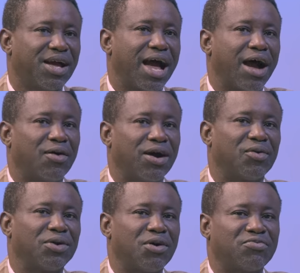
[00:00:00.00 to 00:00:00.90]
Our,
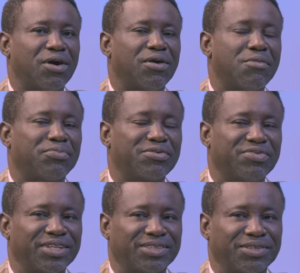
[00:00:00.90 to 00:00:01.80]
one of forget. our
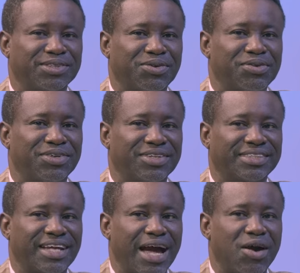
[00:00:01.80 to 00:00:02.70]
professors told us
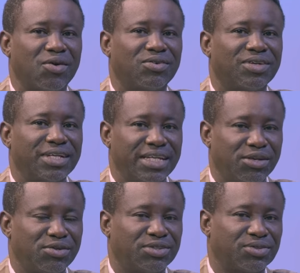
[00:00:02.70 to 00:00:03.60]
how he
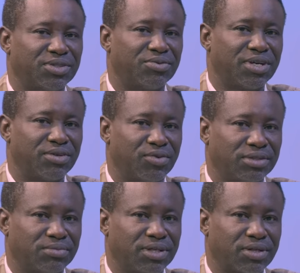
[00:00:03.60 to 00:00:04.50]
used to read when he was
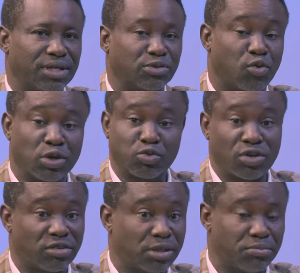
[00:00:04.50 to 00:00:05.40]
medical school was one
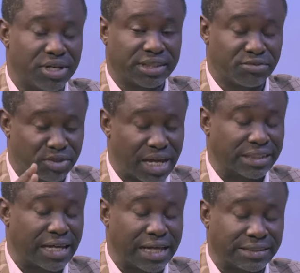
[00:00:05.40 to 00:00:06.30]
of the best. Even
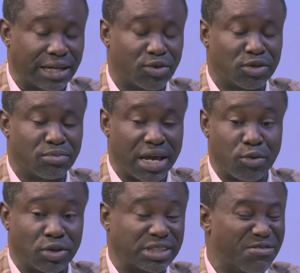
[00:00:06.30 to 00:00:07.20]
at, as an old man, he
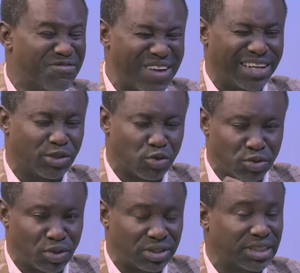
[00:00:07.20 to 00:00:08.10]
was a very, you
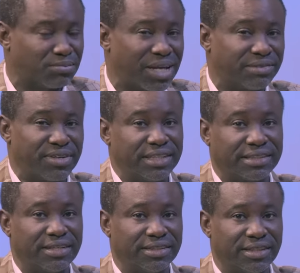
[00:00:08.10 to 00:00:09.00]
know this man is very
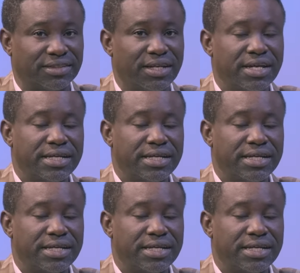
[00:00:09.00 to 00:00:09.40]
intelligent. Mm.